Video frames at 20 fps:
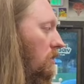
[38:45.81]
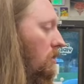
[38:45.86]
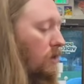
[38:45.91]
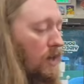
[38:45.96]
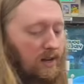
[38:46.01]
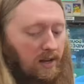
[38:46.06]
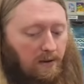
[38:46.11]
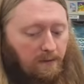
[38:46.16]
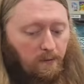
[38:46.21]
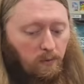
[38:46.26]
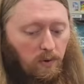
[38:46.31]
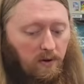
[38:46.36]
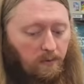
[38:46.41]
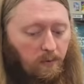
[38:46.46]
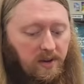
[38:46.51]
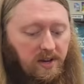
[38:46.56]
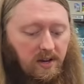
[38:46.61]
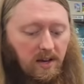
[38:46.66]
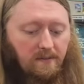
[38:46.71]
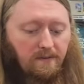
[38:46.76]
Like if, if
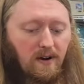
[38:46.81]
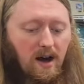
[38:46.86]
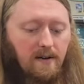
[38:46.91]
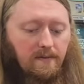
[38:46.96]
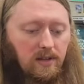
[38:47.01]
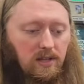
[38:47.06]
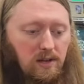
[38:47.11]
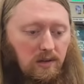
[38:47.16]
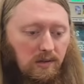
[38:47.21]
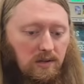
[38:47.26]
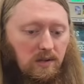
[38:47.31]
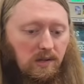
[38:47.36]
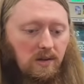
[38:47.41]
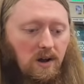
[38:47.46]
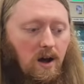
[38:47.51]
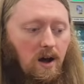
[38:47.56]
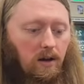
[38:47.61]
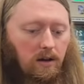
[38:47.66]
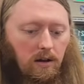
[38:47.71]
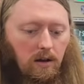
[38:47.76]
we get five of these in
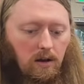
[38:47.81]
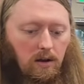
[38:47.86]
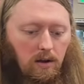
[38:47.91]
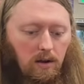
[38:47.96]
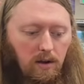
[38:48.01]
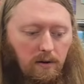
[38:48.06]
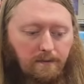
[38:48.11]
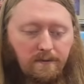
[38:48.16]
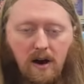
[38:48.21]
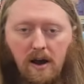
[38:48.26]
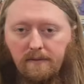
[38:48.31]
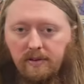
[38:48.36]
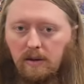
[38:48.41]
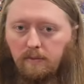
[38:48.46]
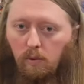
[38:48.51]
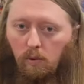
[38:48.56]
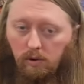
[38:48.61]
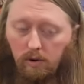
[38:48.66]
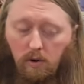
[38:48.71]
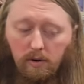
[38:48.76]
stock, five of
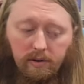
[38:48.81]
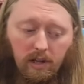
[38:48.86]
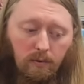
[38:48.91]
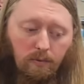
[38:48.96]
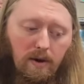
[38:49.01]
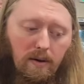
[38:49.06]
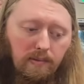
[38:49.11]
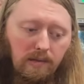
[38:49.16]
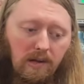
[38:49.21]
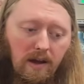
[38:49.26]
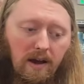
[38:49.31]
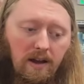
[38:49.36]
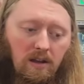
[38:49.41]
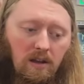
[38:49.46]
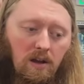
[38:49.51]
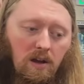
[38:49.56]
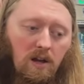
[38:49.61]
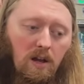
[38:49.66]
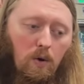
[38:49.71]
them will go onto the website.